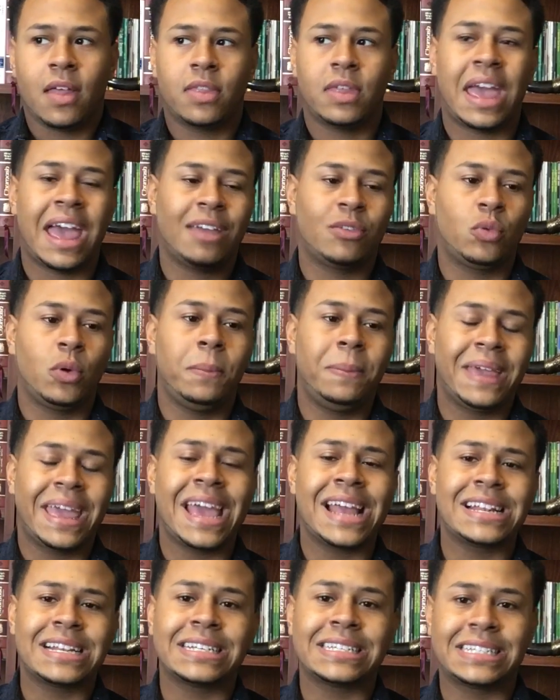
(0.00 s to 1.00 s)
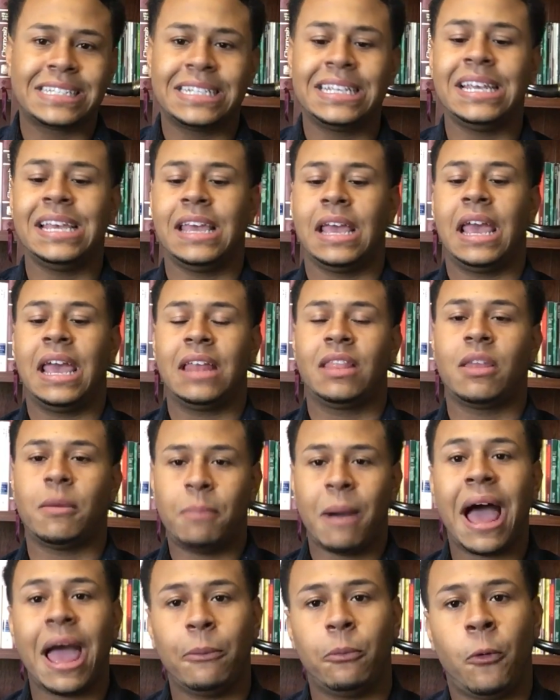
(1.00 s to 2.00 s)
As we begin to see in the
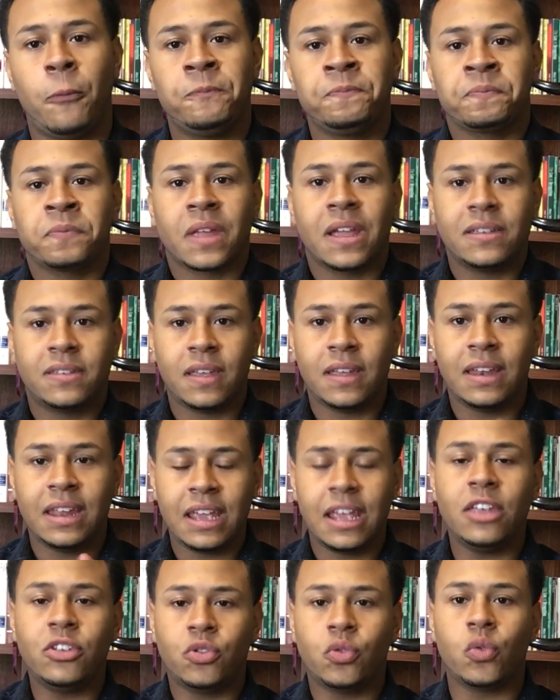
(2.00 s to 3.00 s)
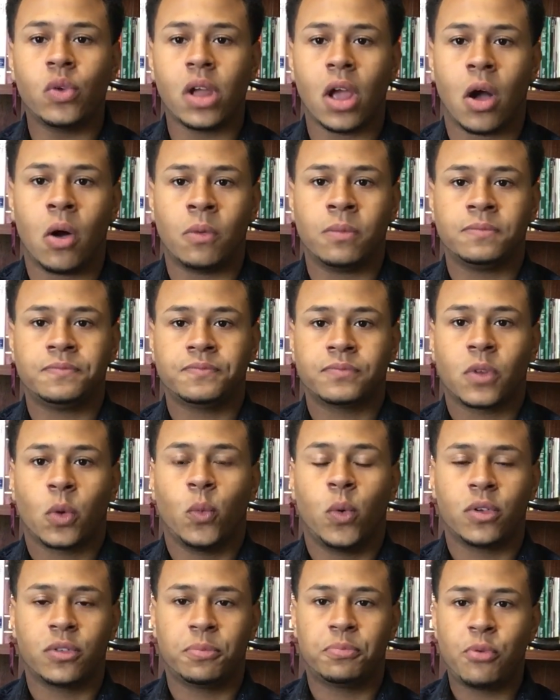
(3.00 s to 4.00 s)
Bible, it said Israel
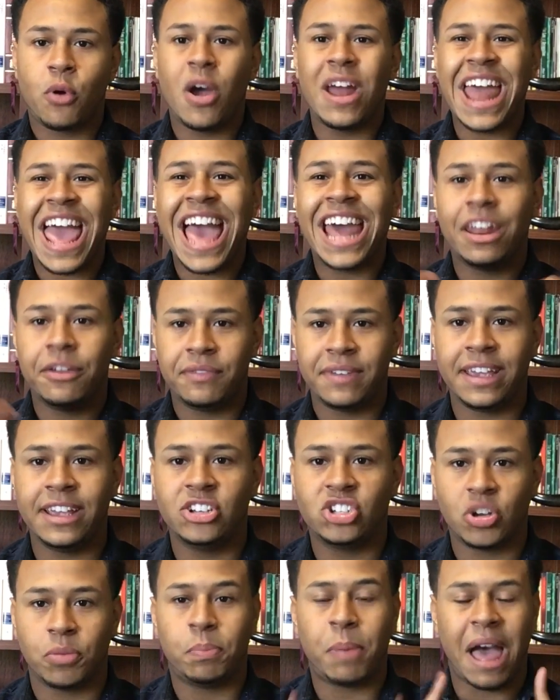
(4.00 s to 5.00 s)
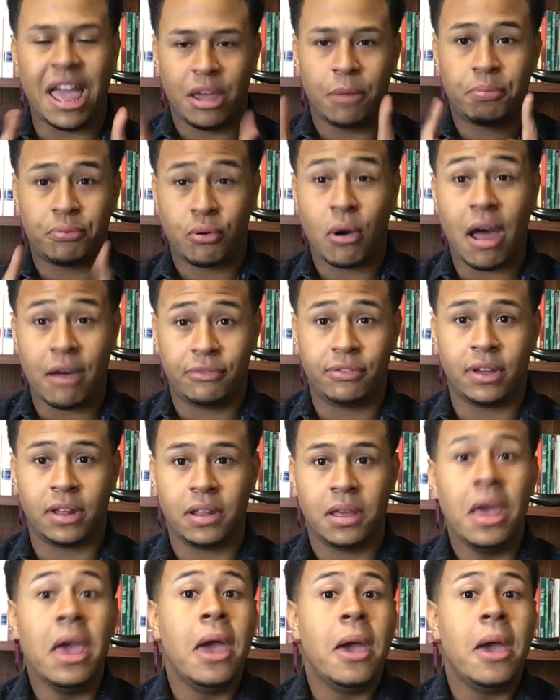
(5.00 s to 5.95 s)
was brought out of Egypt by a prophet.